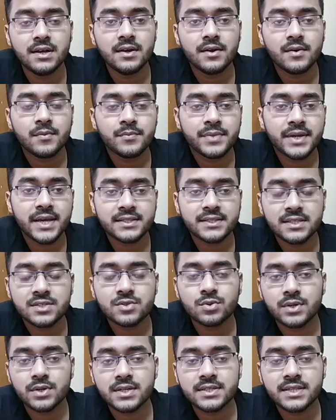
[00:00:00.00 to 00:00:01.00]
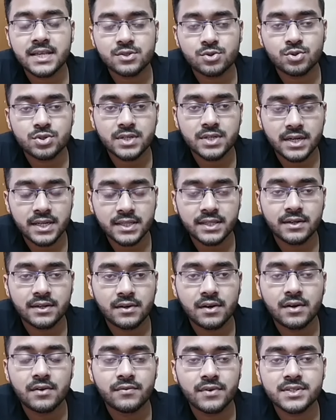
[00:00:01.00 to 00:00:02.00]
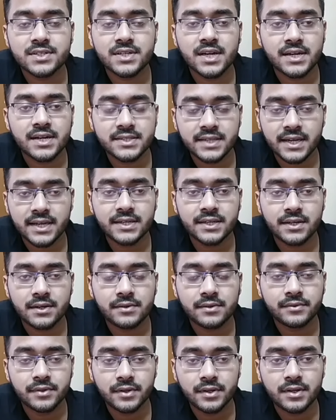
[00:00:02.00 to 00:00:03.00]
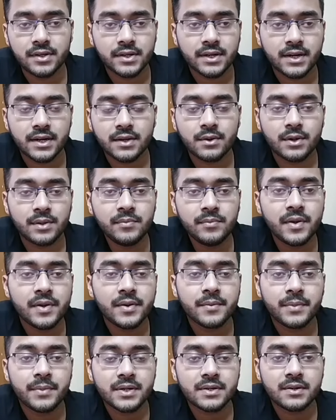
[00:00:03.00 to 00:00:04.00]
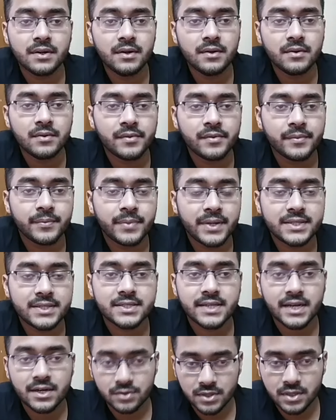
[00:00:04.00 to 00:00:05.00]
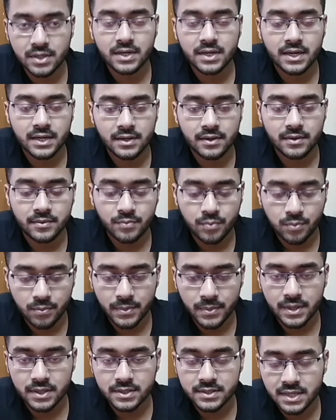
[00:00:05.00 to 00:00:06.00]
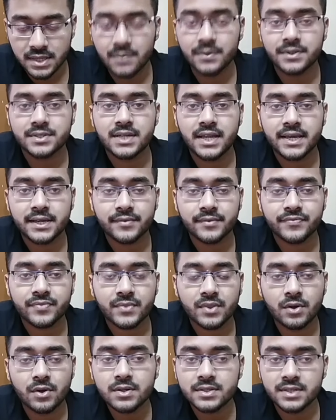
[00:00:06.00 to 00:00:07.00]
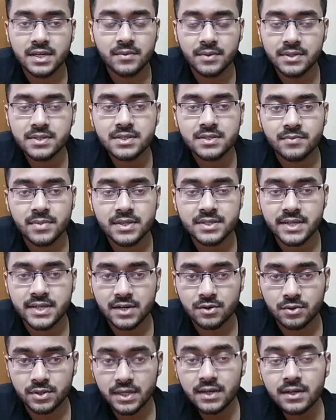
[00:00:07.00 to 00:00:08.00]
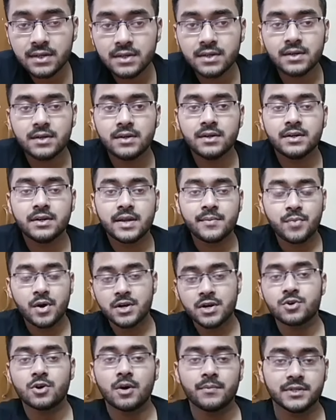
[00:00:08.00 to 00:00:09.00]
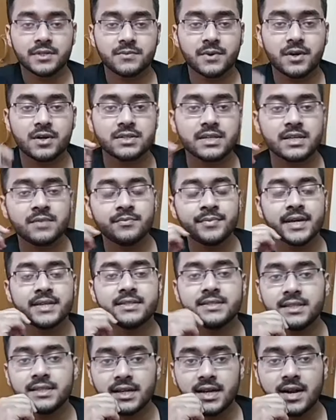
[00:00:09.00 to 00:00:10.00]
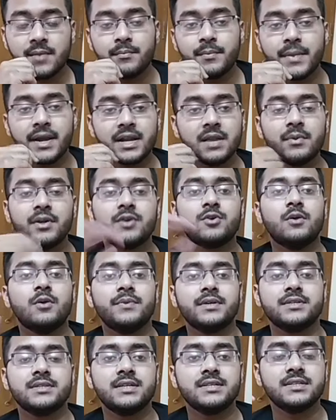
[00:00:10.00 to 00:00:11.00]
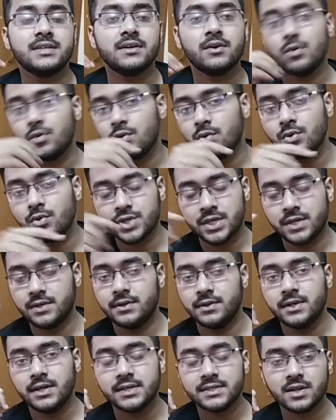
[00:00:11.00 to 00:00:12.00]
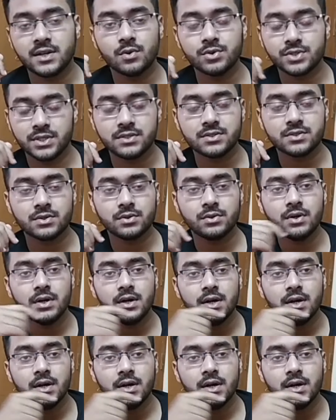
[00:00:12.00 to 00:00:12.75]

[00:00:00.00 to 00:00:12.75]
BSc students has to study their first year and second year curriculum, but please stick to the syllabus. Like not syllabus, please stick to the important topics, because in BSc there are many topics. It's an ocean. So